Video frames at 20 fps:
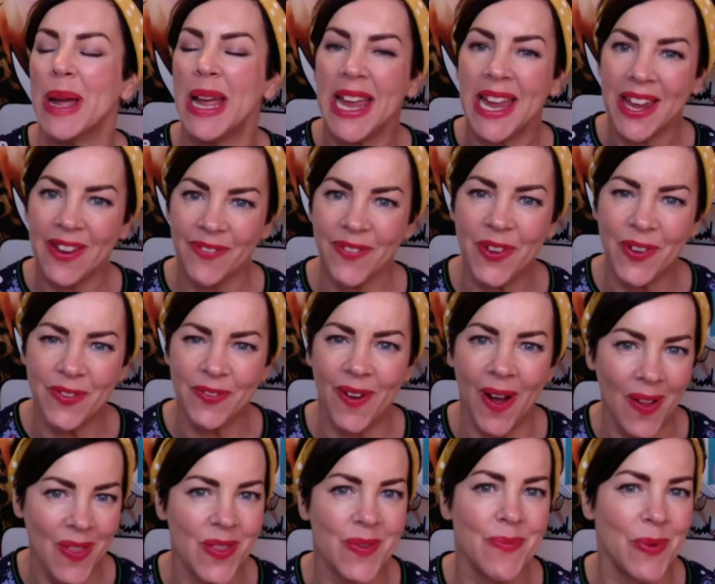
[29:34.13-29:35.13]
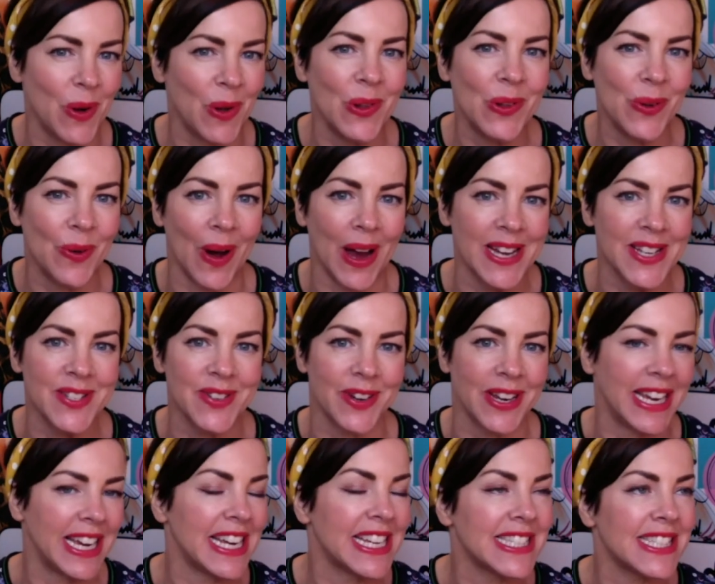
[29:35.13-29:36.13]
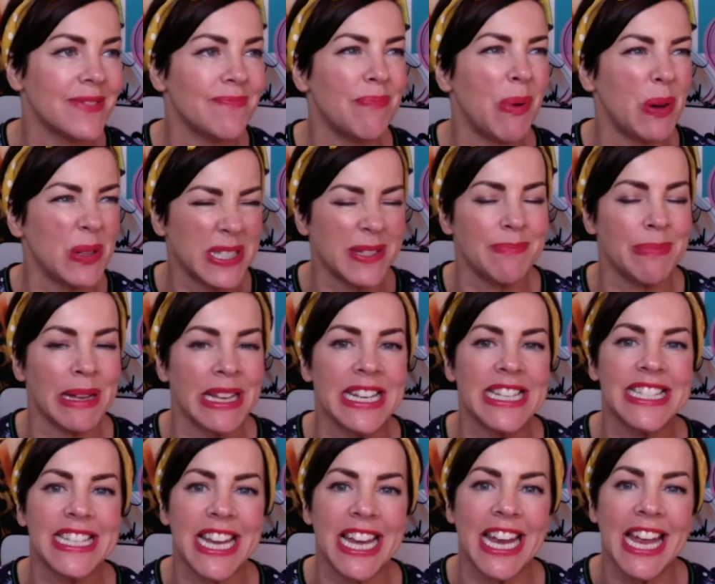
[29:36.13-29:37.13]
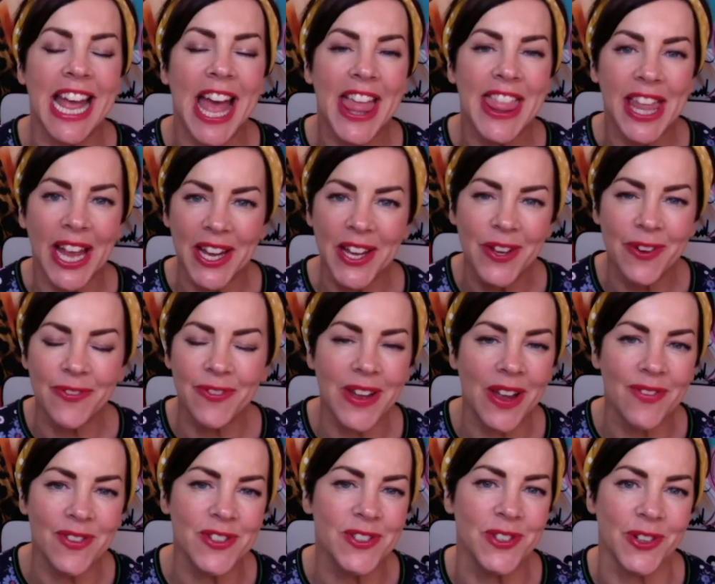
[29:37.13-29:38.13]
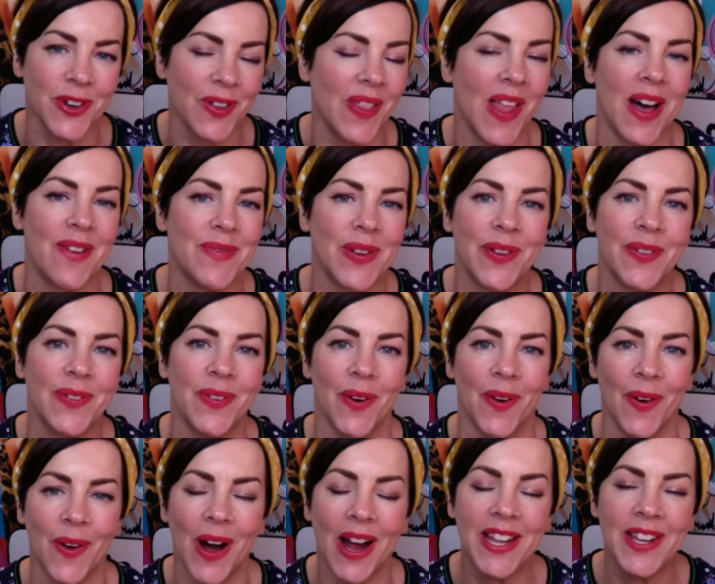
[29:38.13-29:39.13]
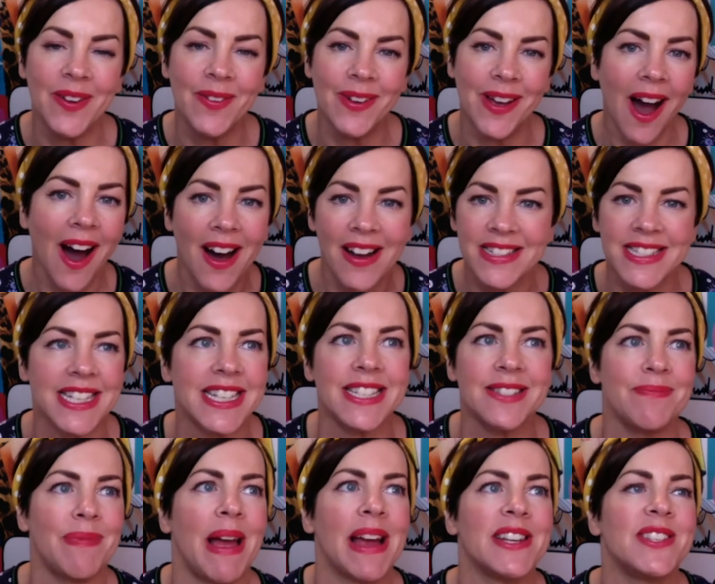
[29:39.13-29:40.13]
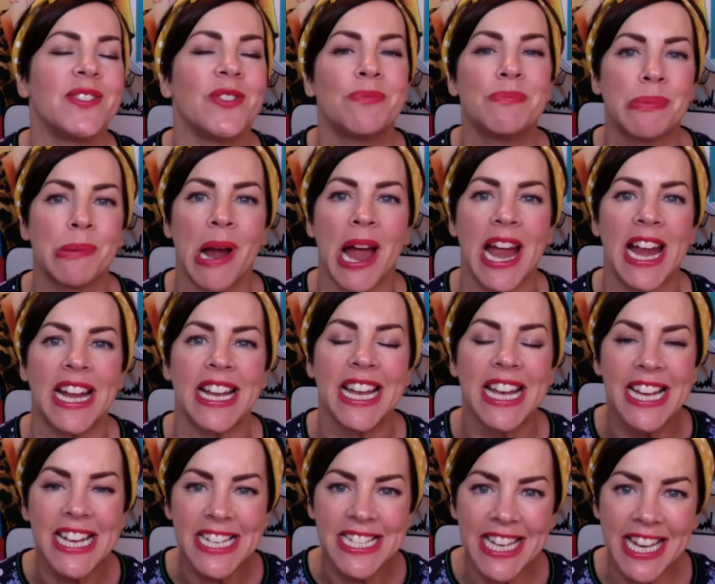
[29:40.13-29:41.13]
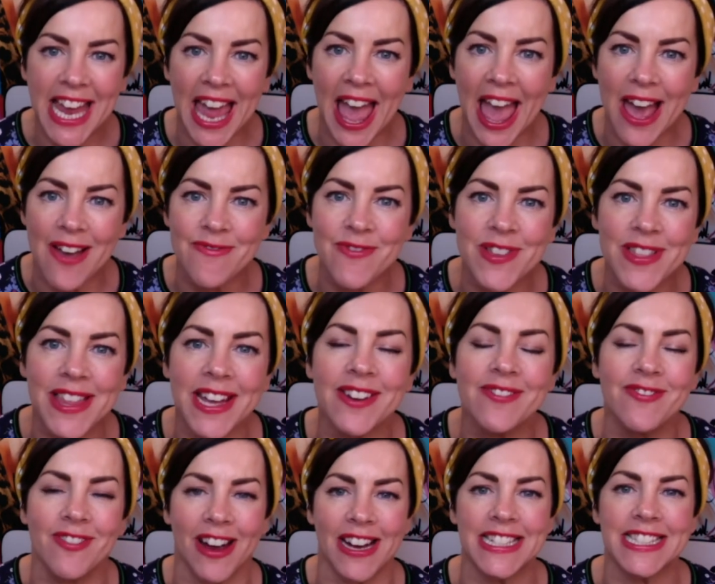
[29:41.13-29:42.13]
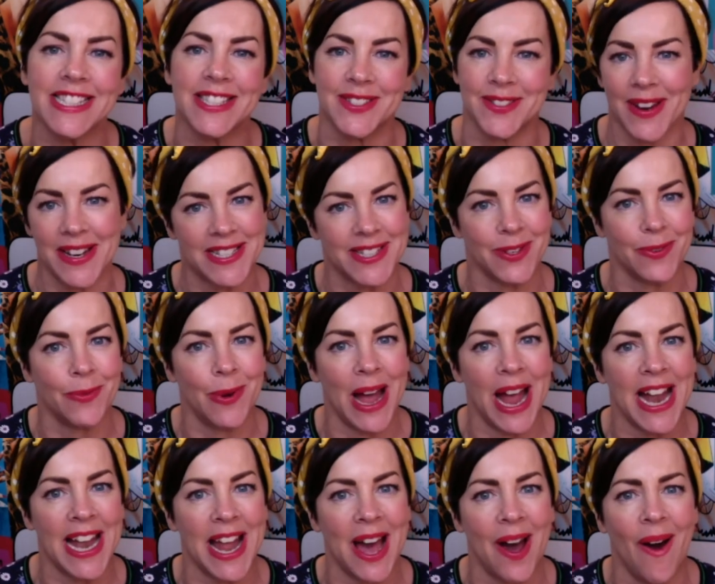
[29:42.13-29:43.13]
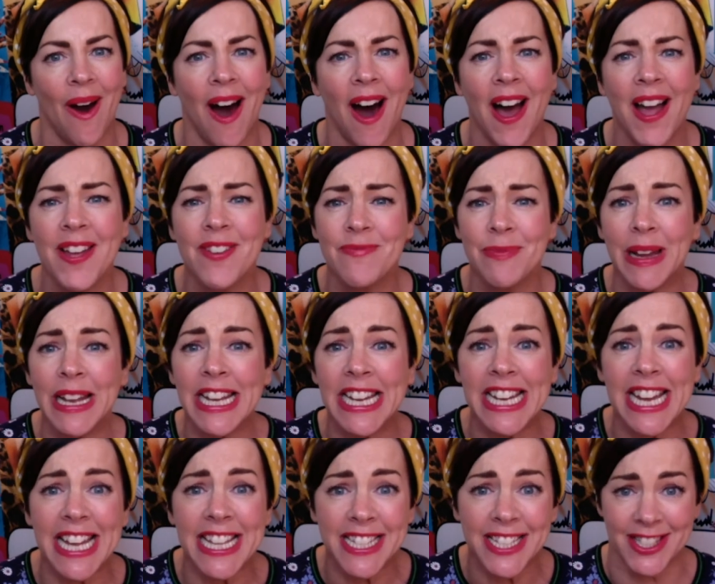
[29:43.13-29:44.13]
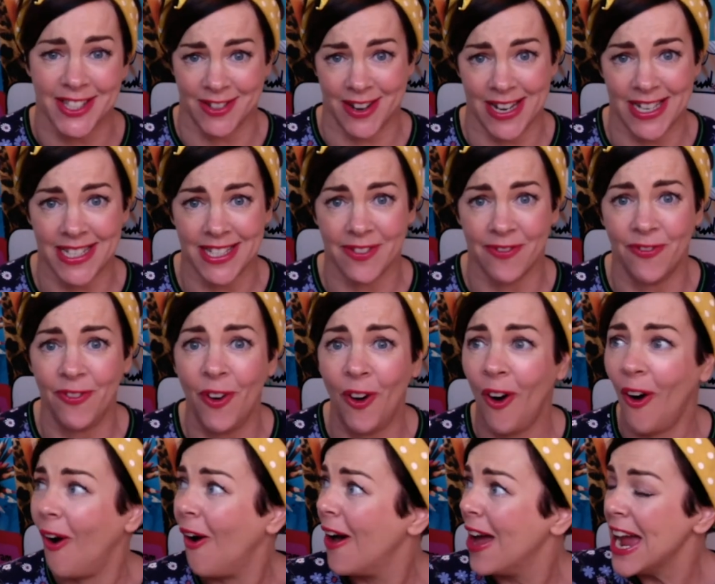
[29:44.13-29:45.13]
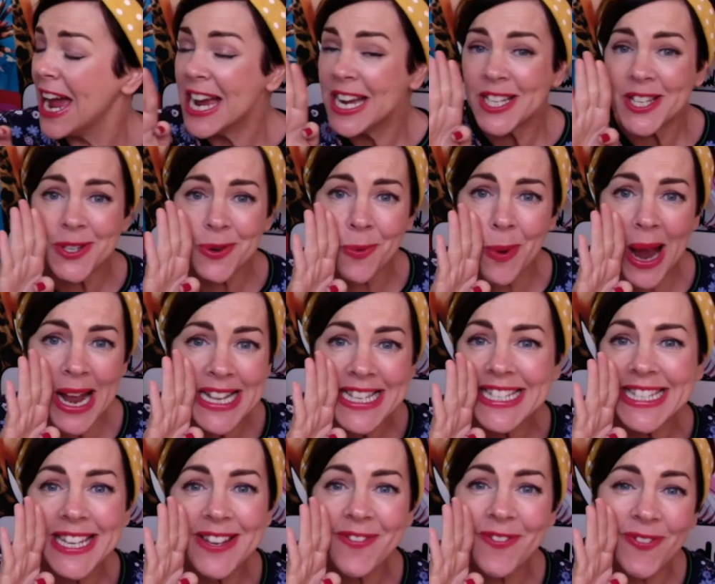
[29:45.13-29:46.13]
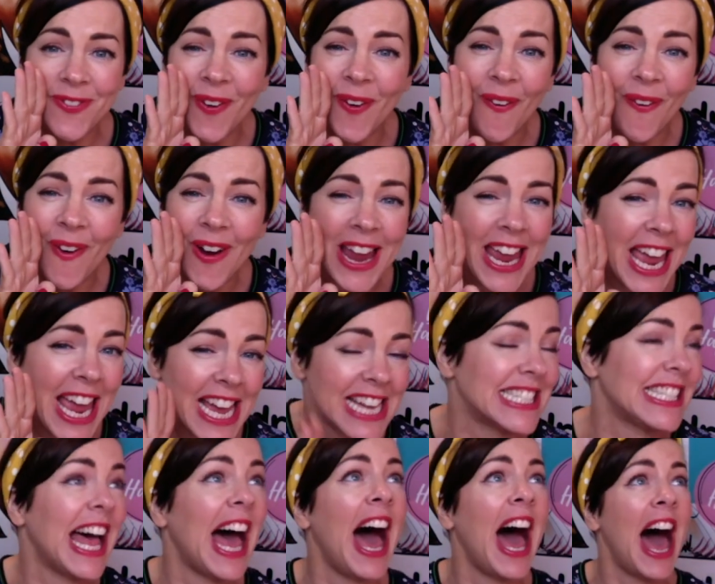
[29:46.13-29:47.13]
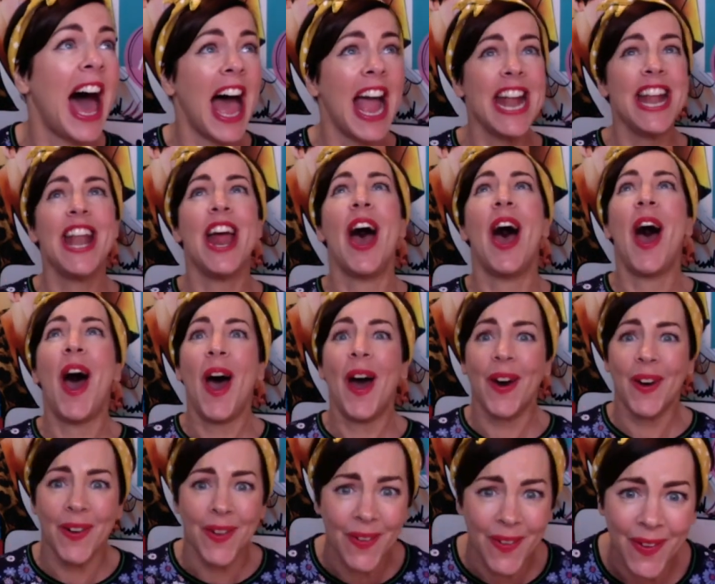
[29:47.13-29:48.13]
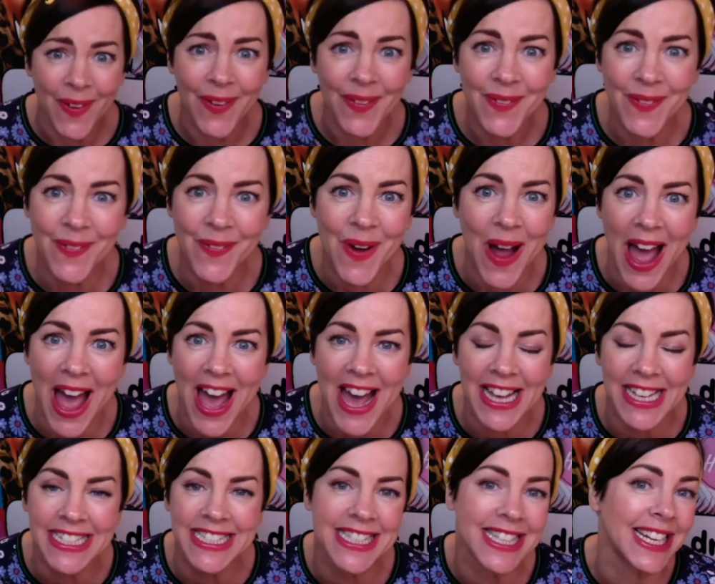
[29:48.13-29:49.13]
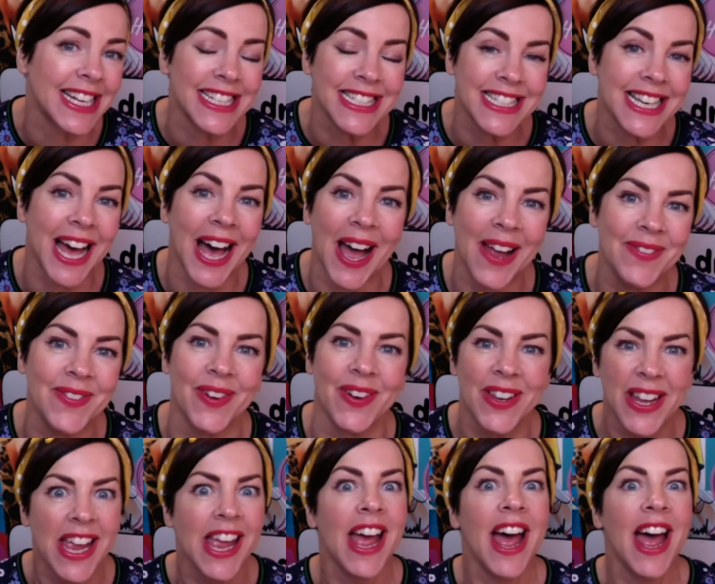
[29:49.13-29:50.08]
If you found them all quite tricky, it's a possibility that you've never drawn that before. And you can't expect your brain to get everything right straight away. Now, I have been an illustrator for 24 years. I I know. Where has that time gone?